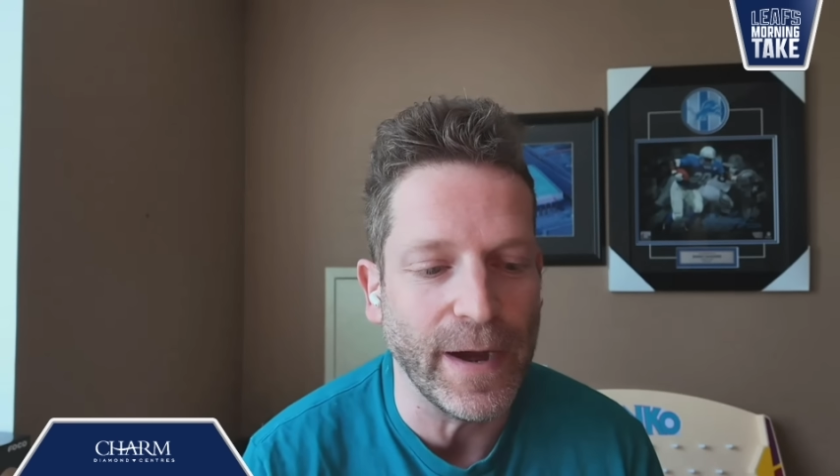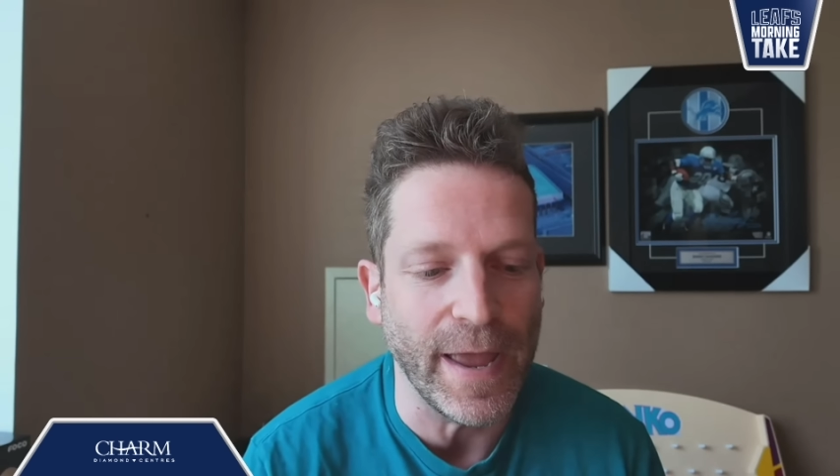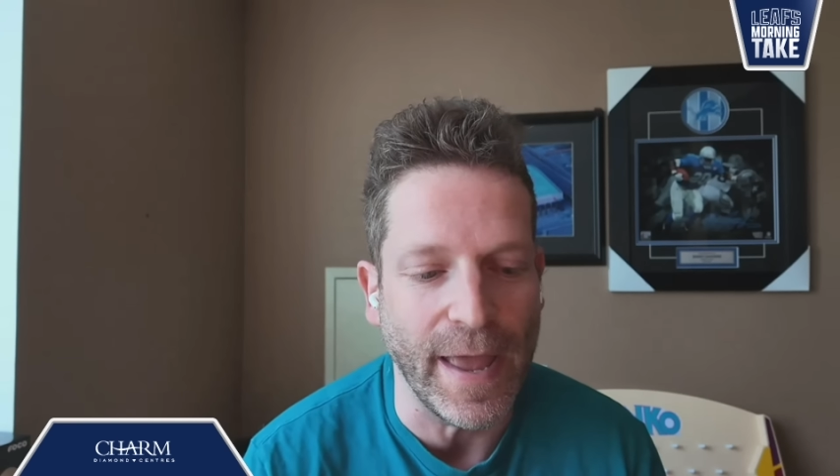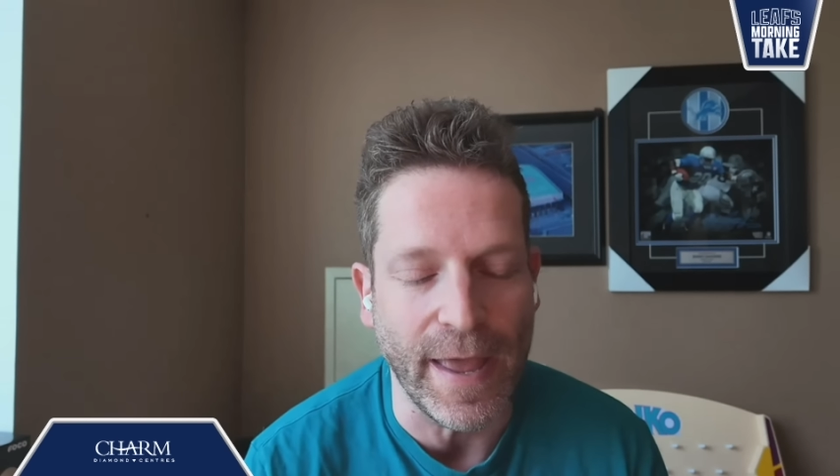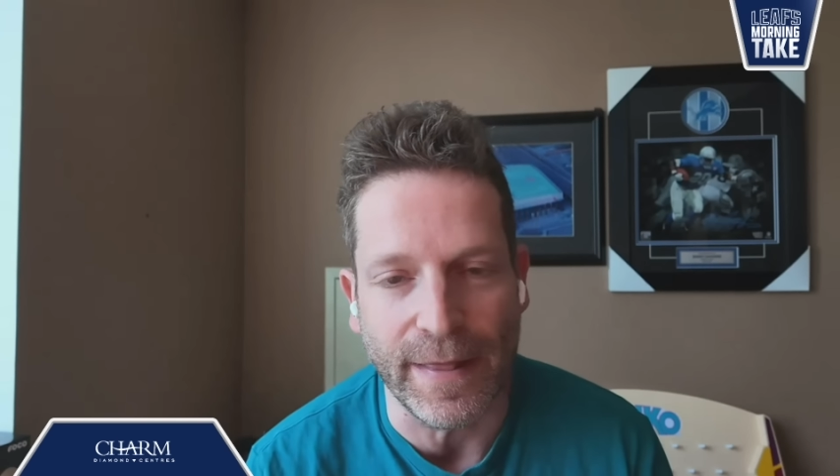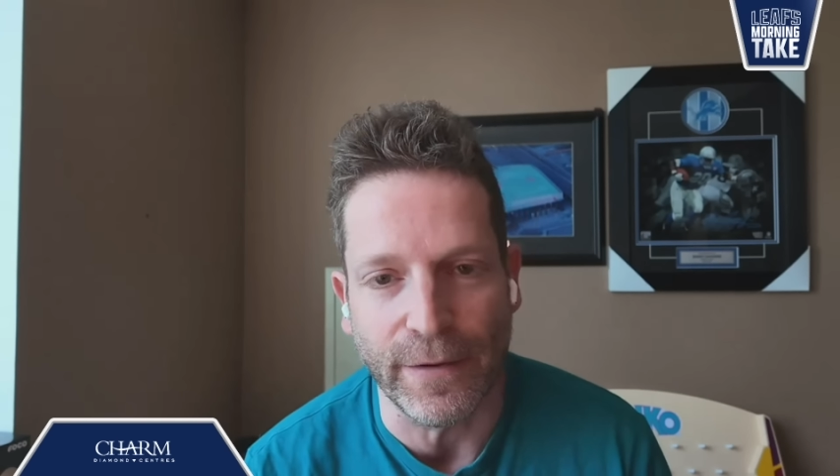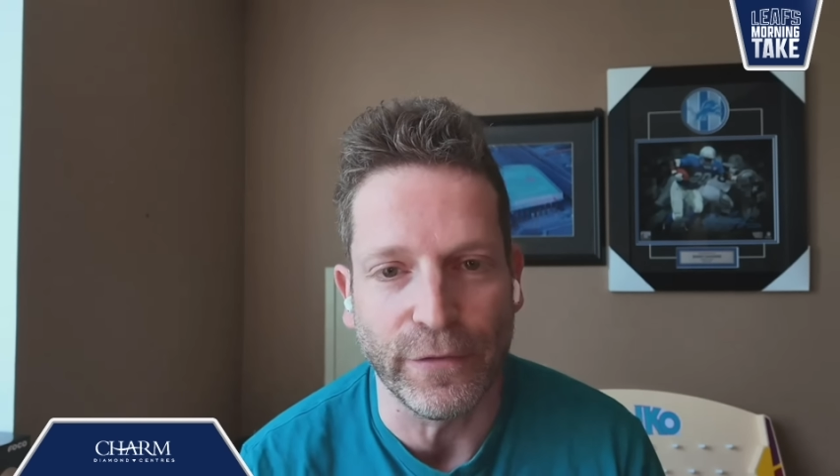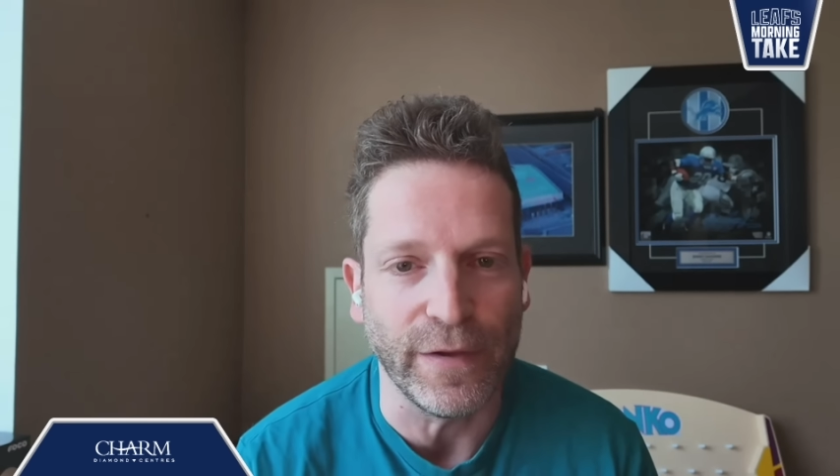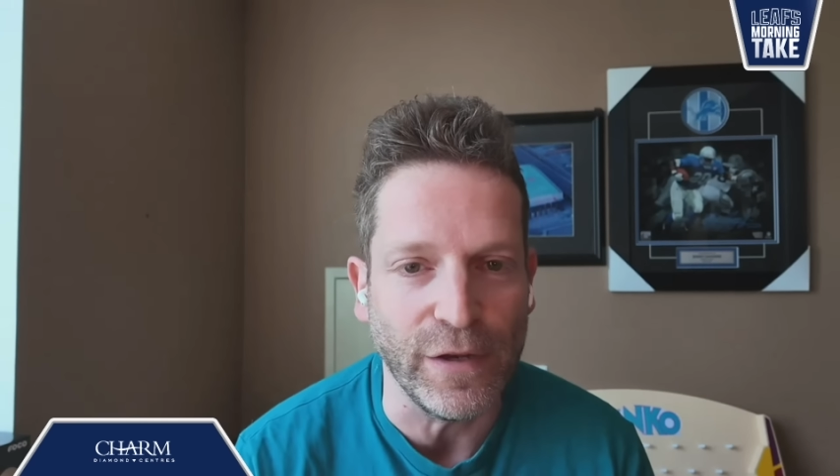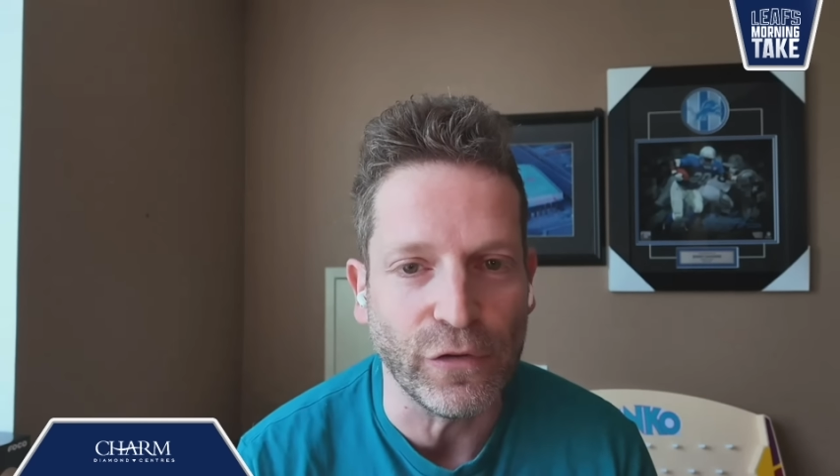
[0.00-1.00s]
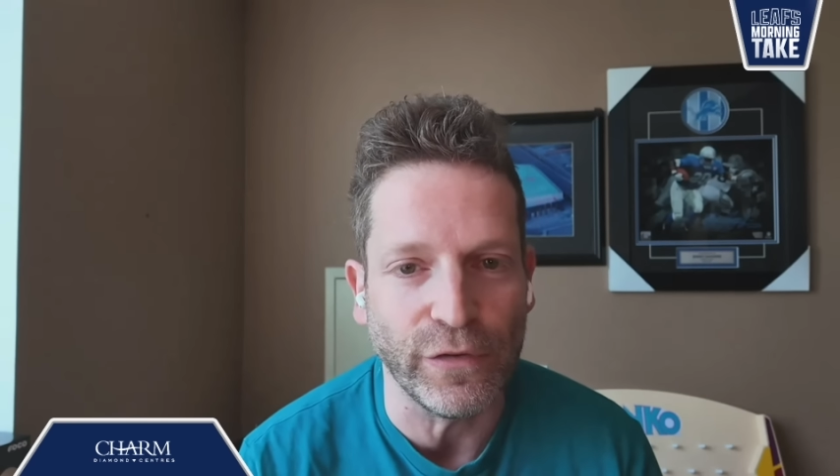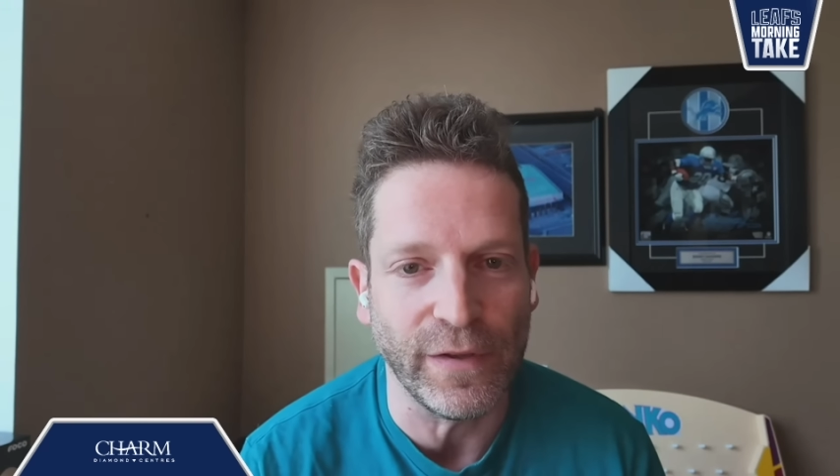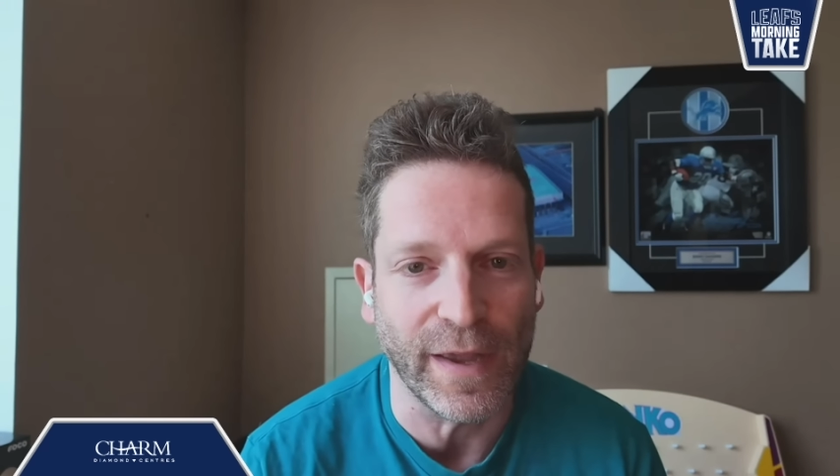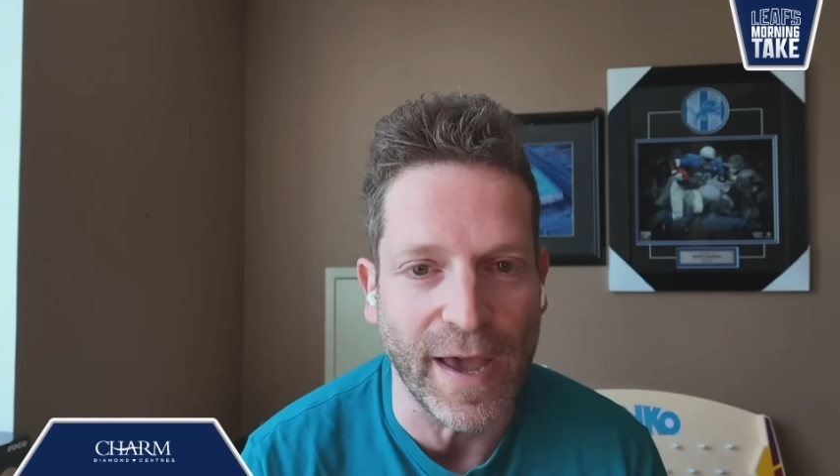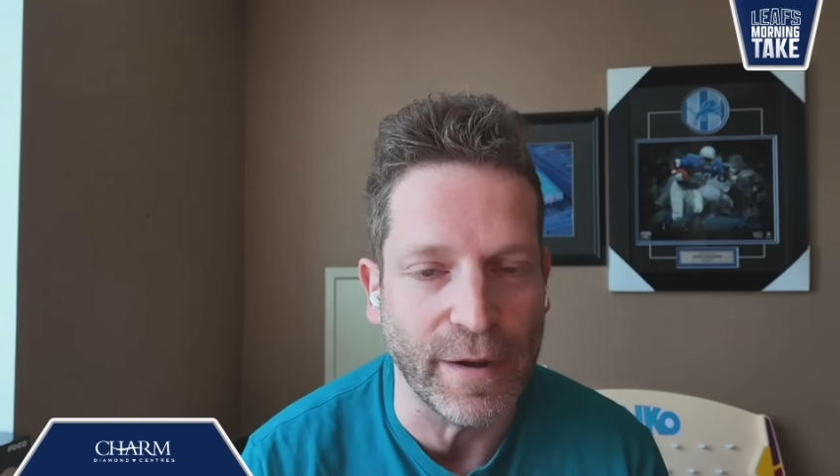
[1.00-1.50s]
and there's interest
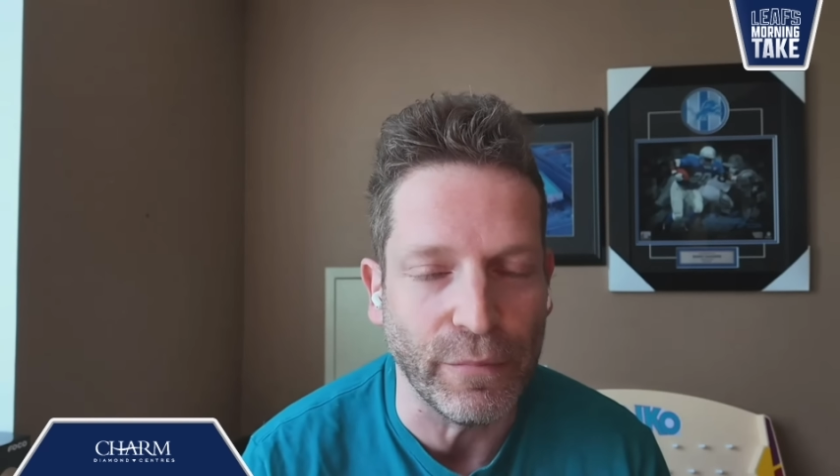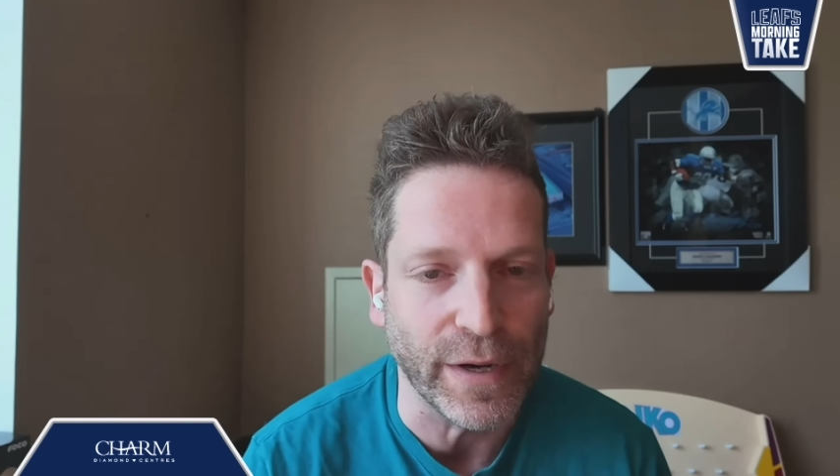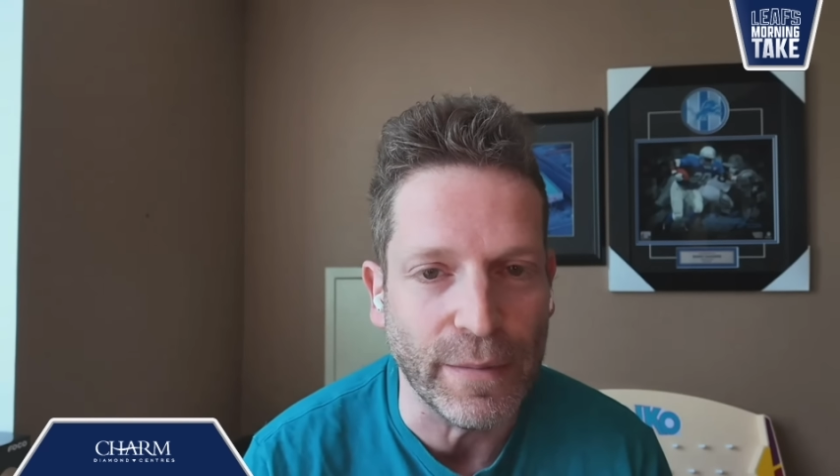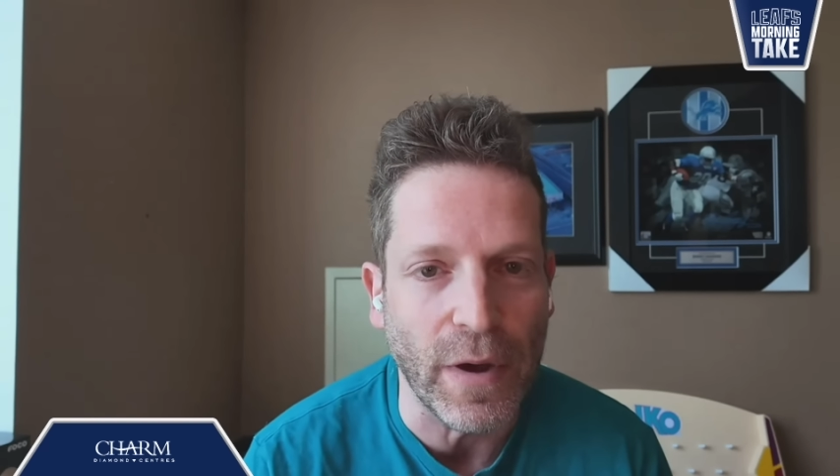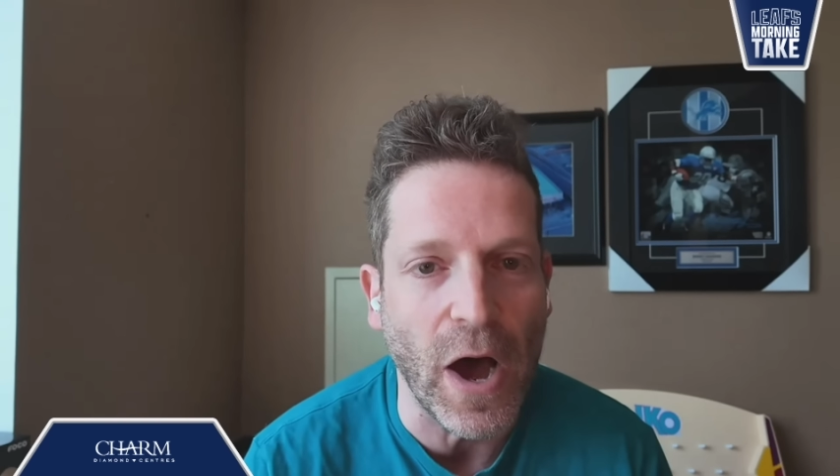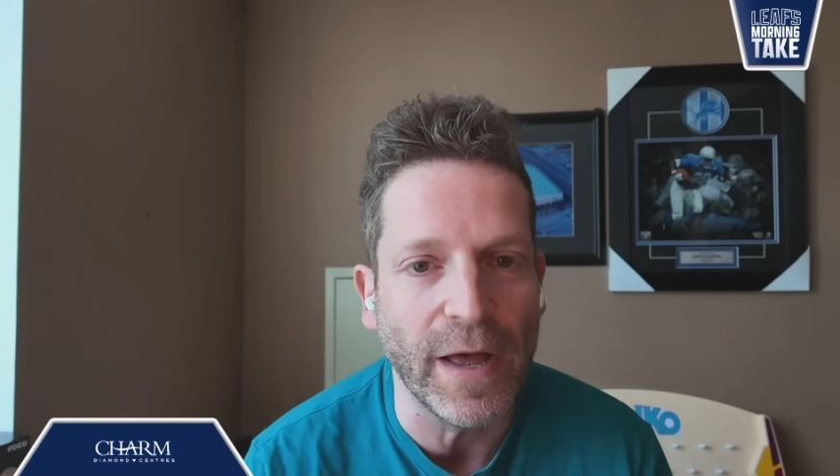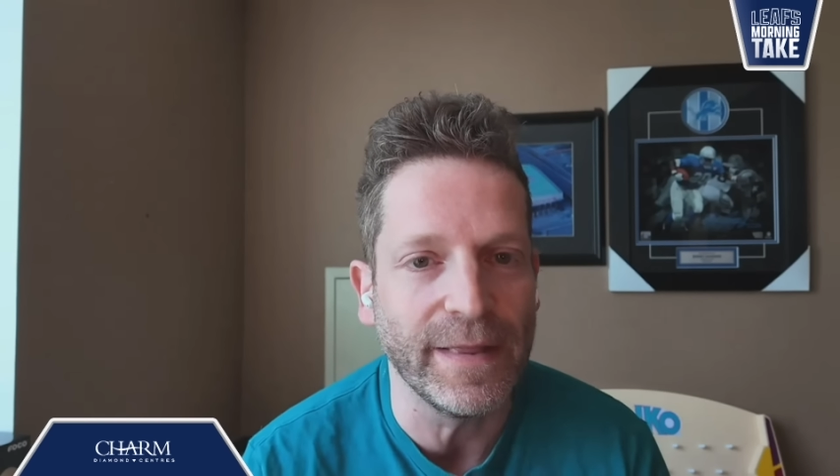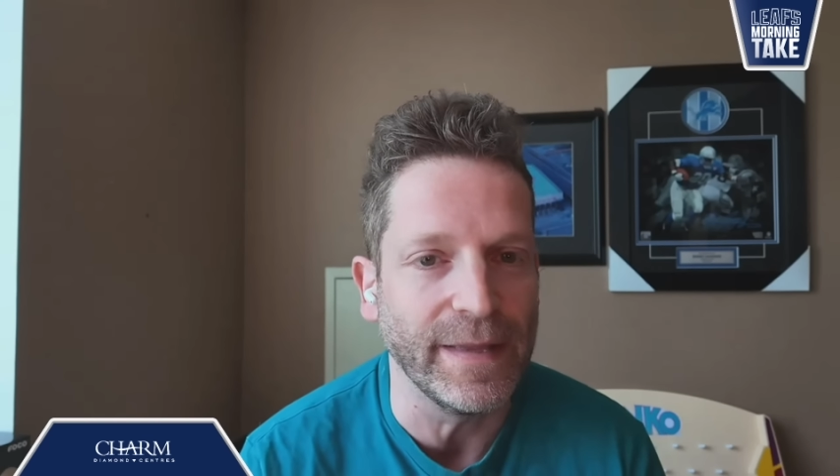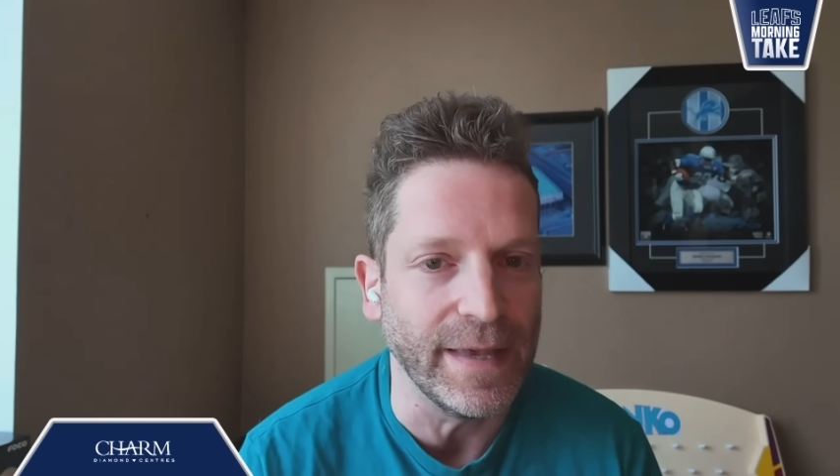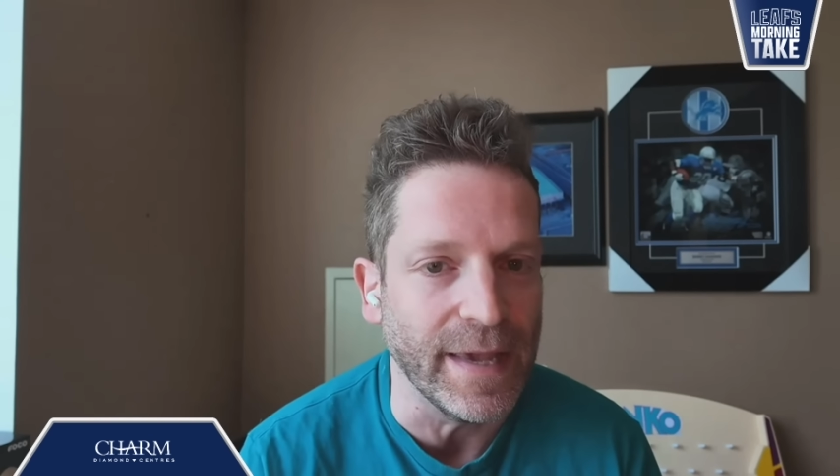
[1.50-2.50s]
to kind of bring him on,